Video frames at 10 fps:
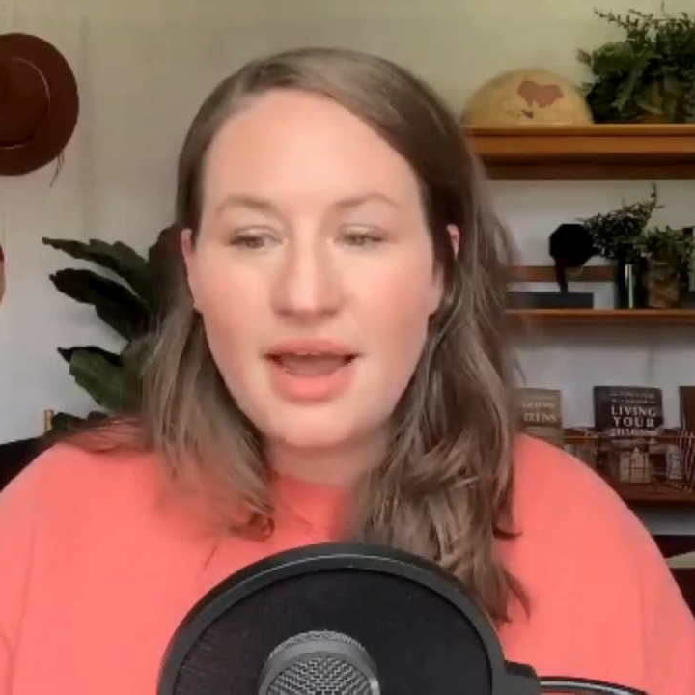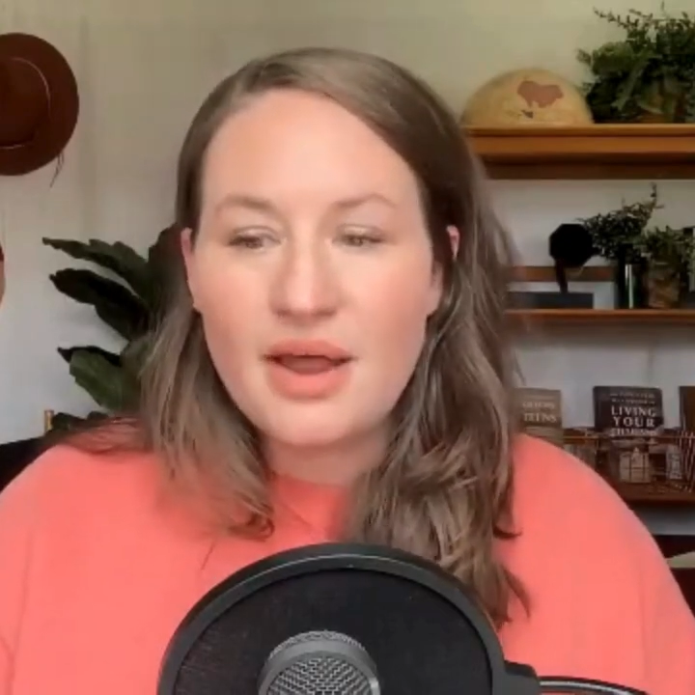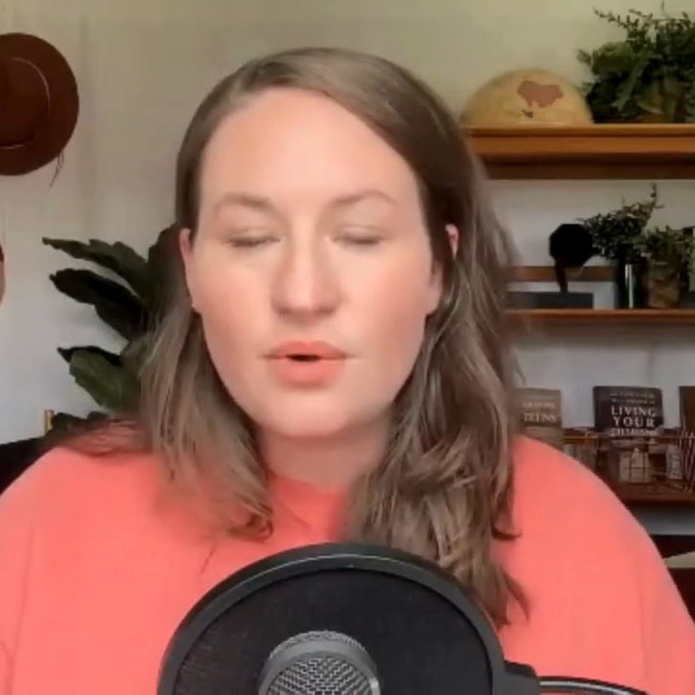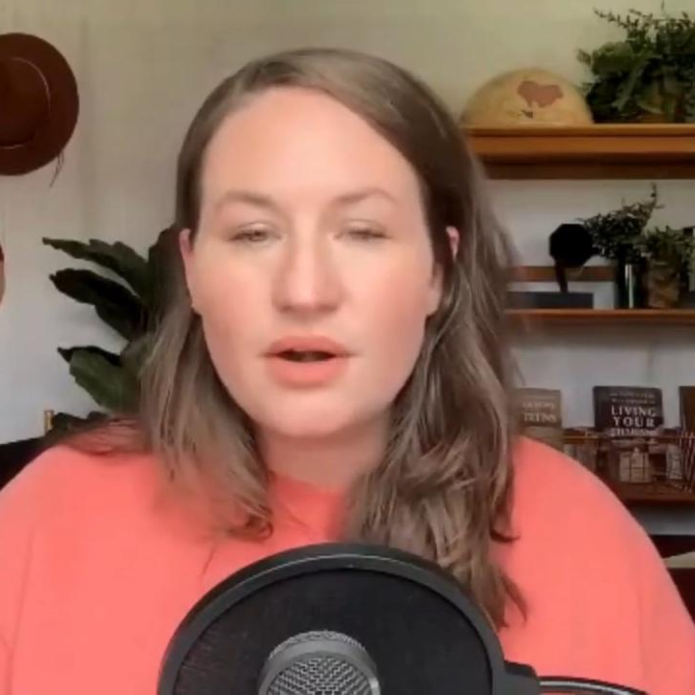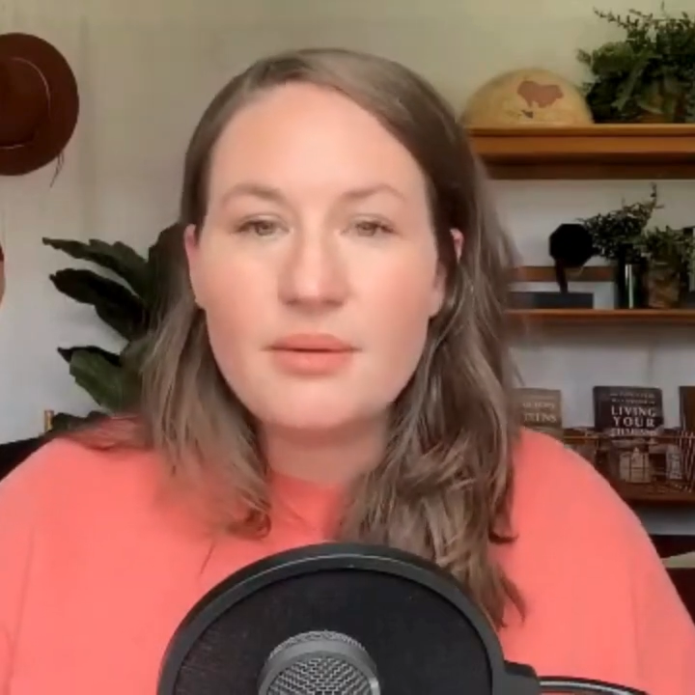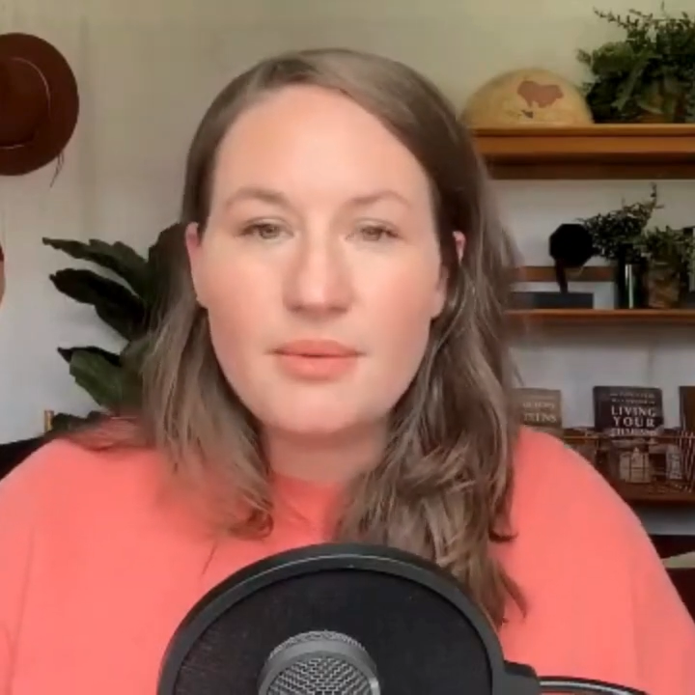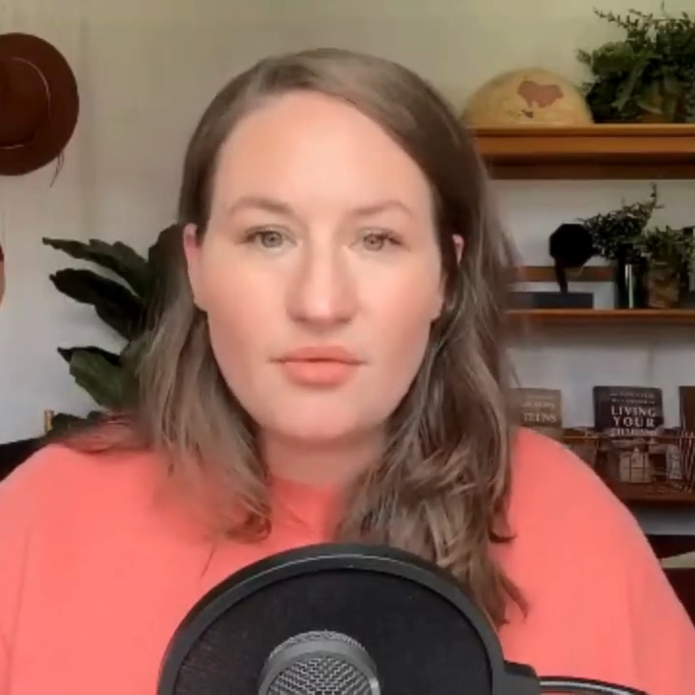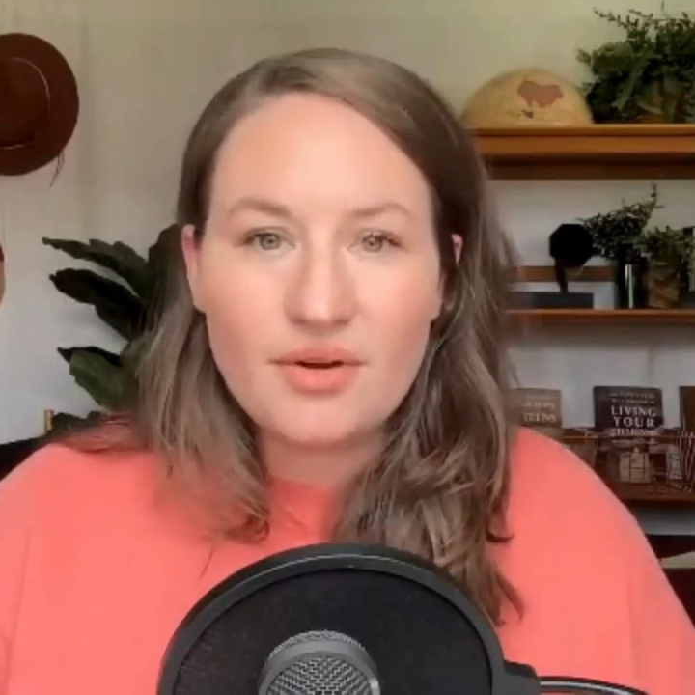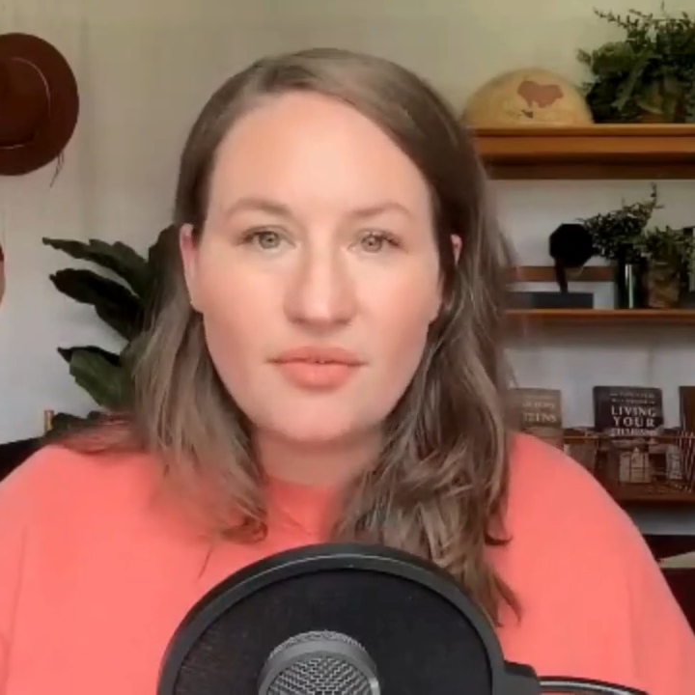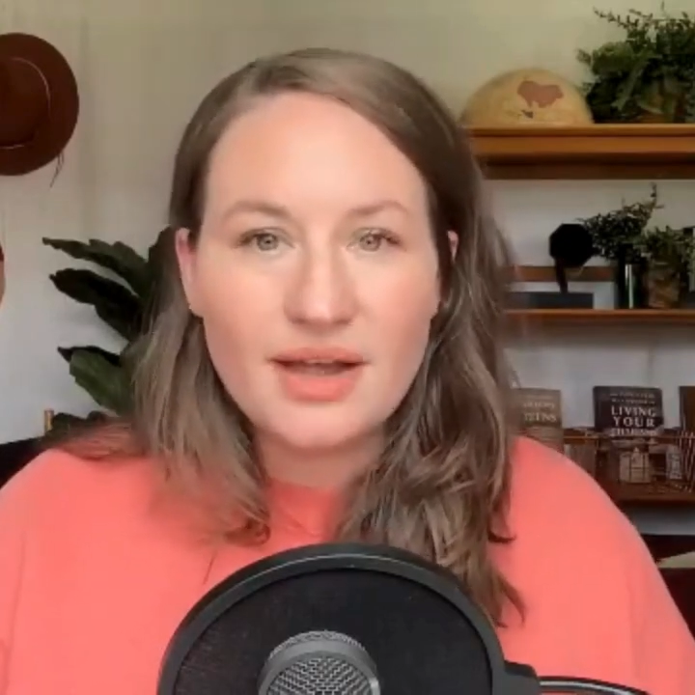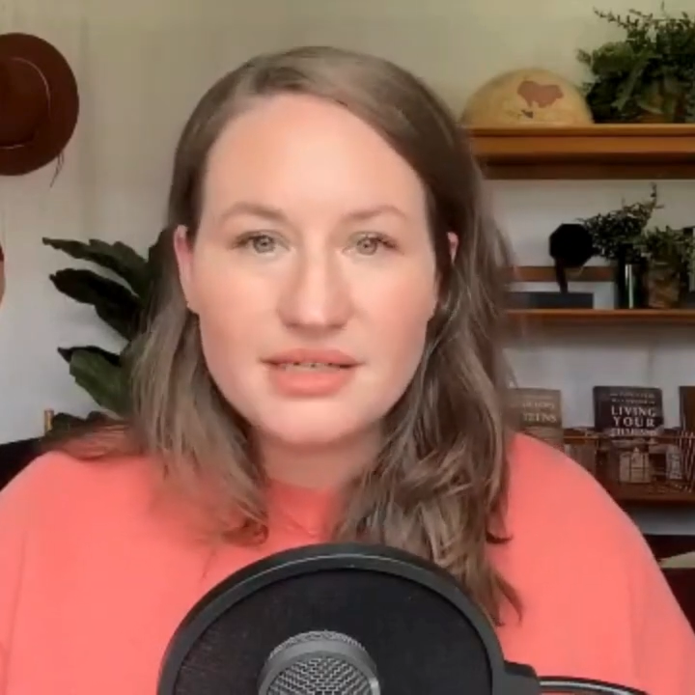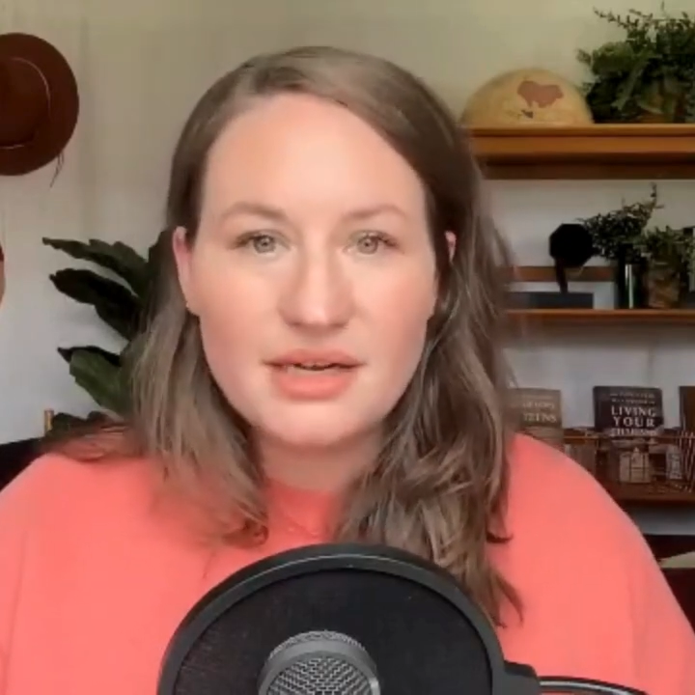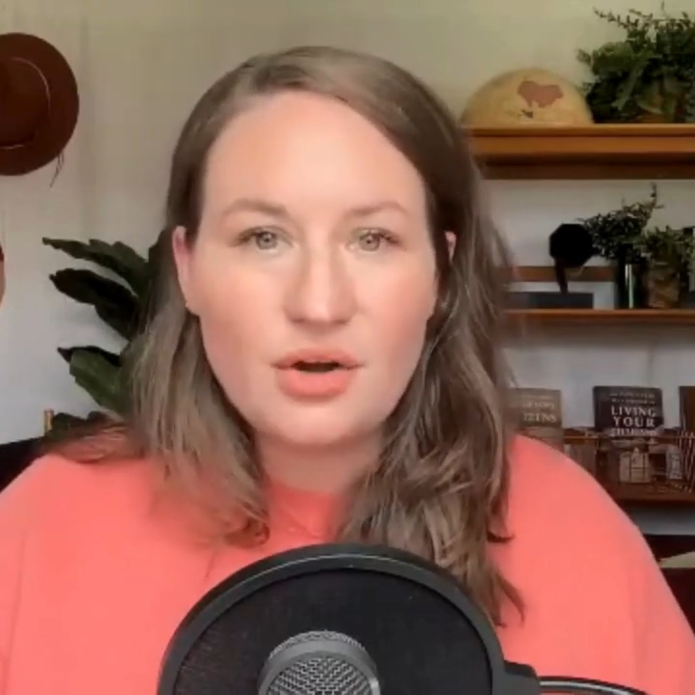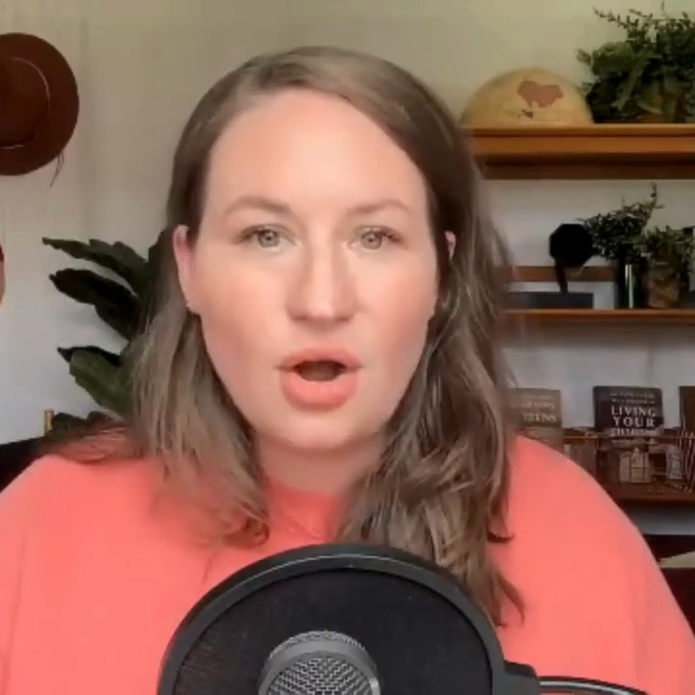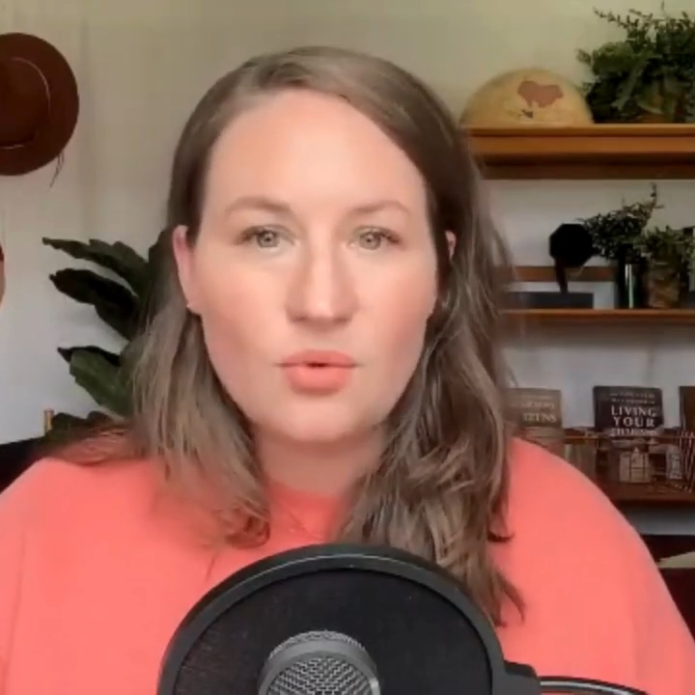And we're going to be
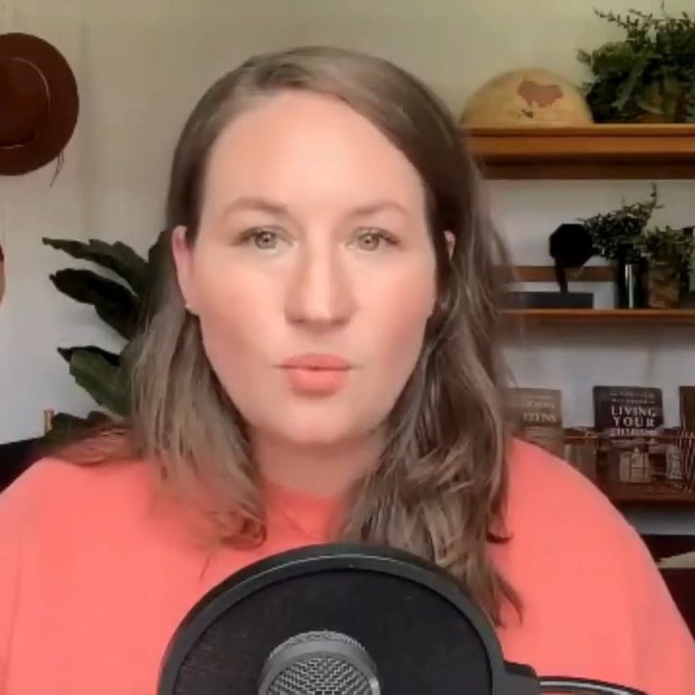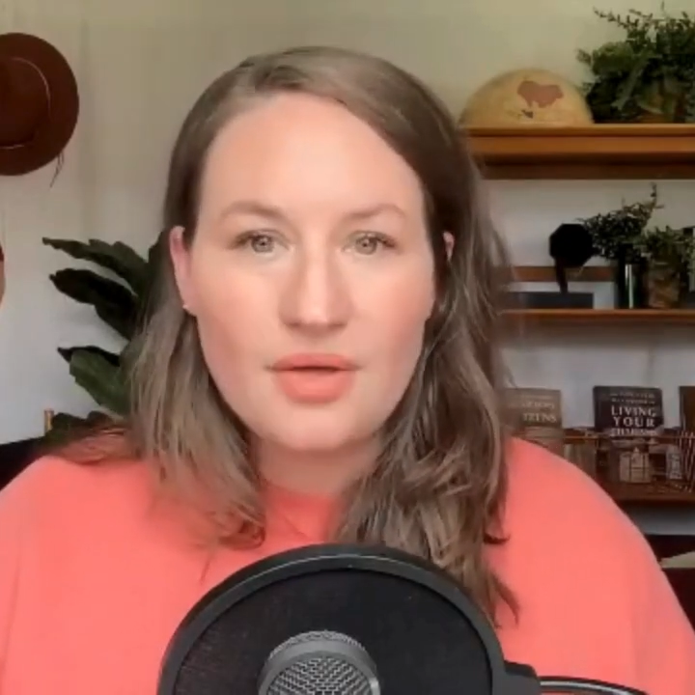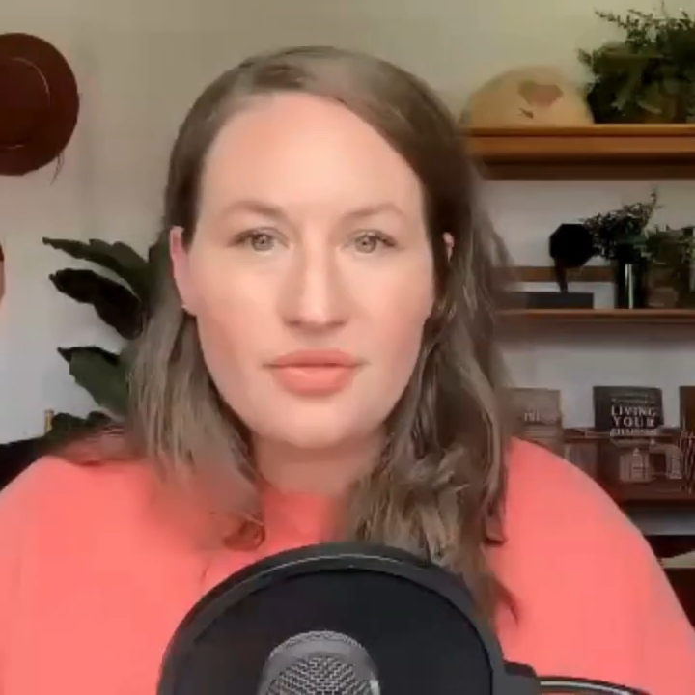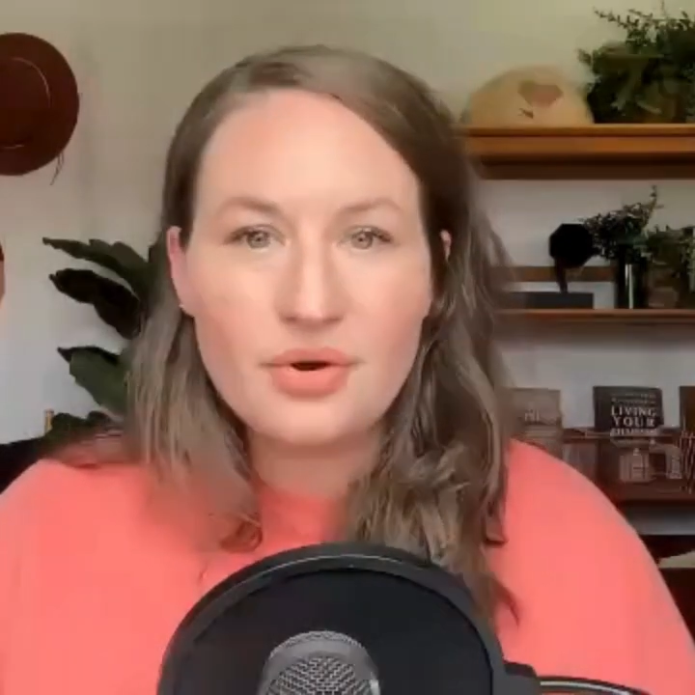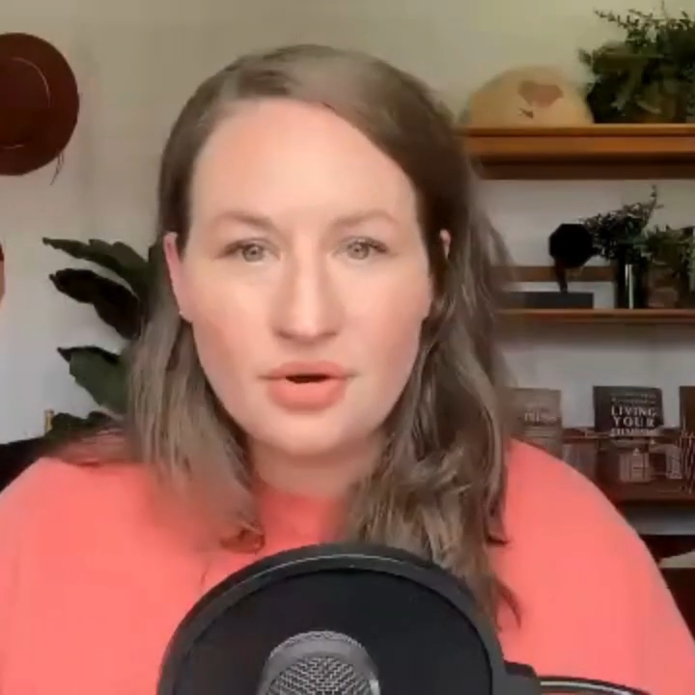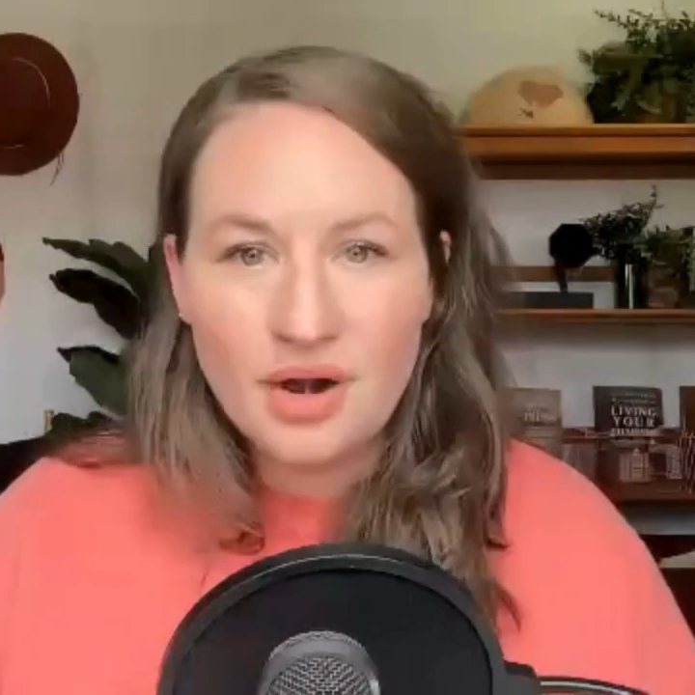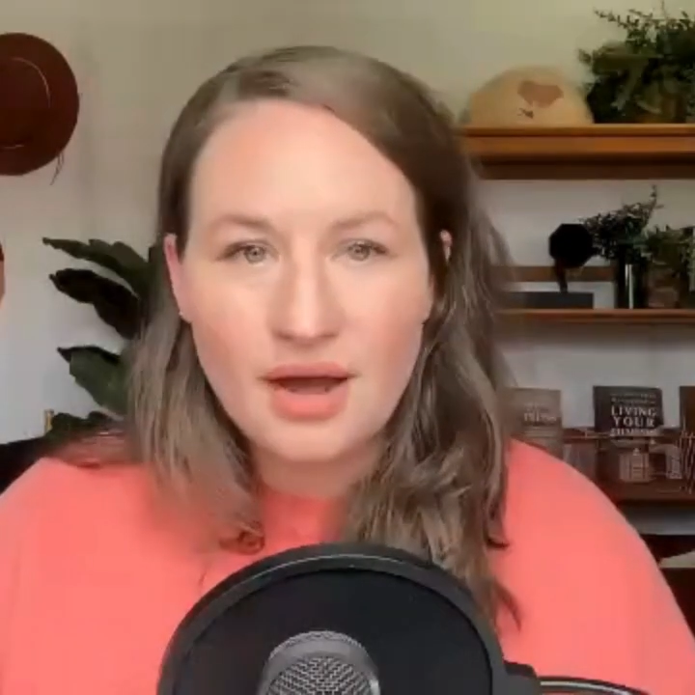reflecting on whether or